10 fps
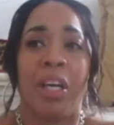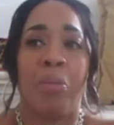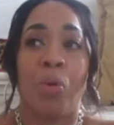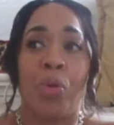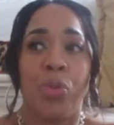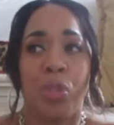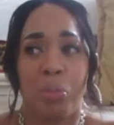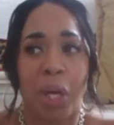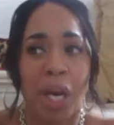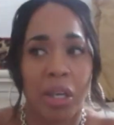or you
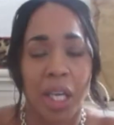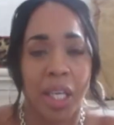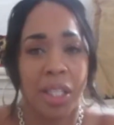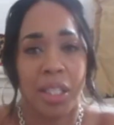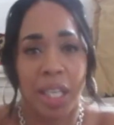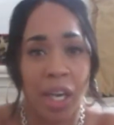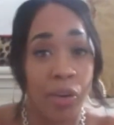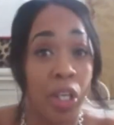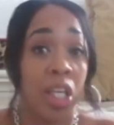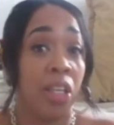can park in the
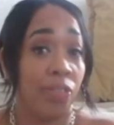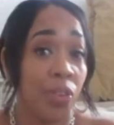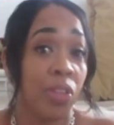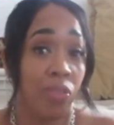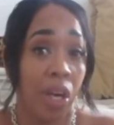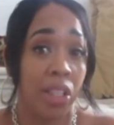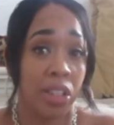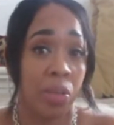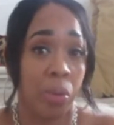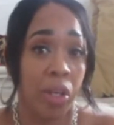area if you can find
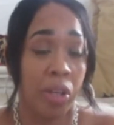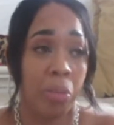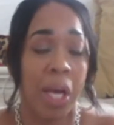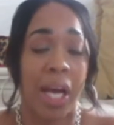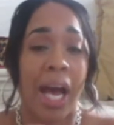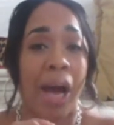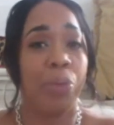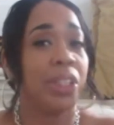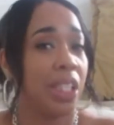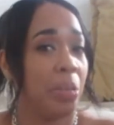somewhere. I
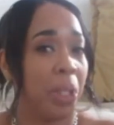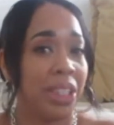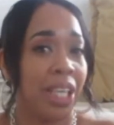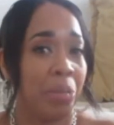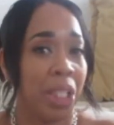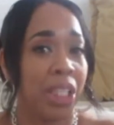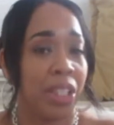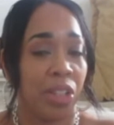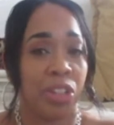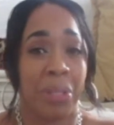would say the best time to get
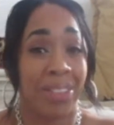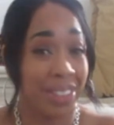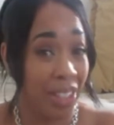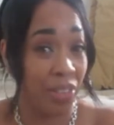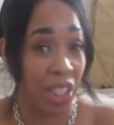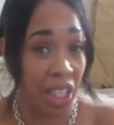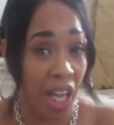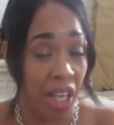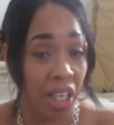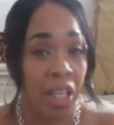there is about 7
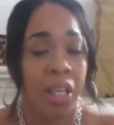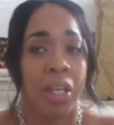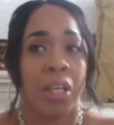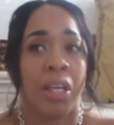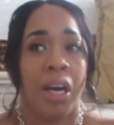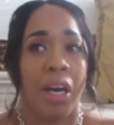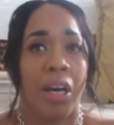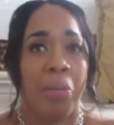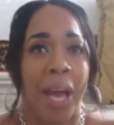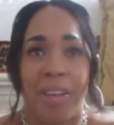o'clock.
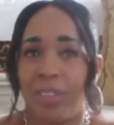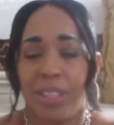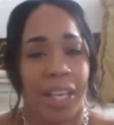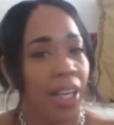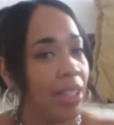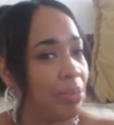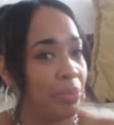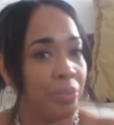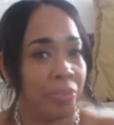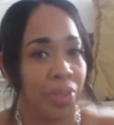After that,
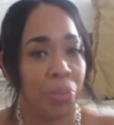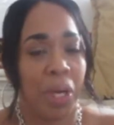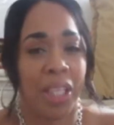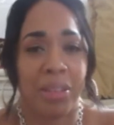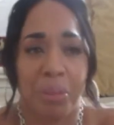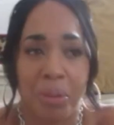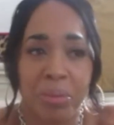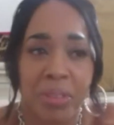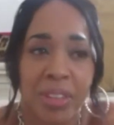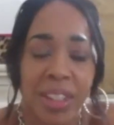you probably
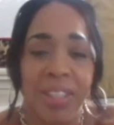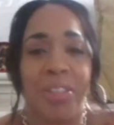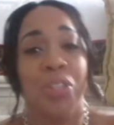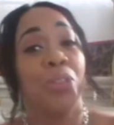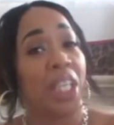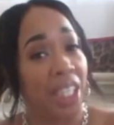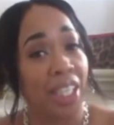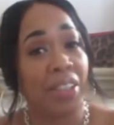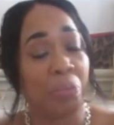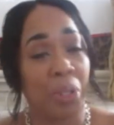won't, you know, you'll get
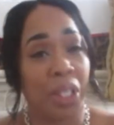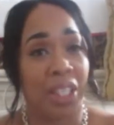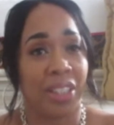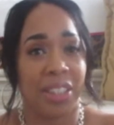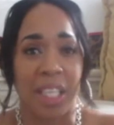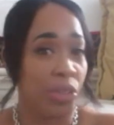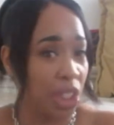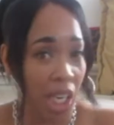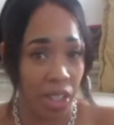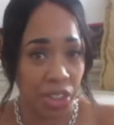in, but they don't
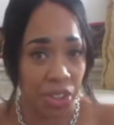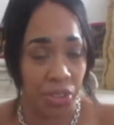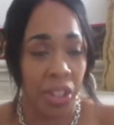charge you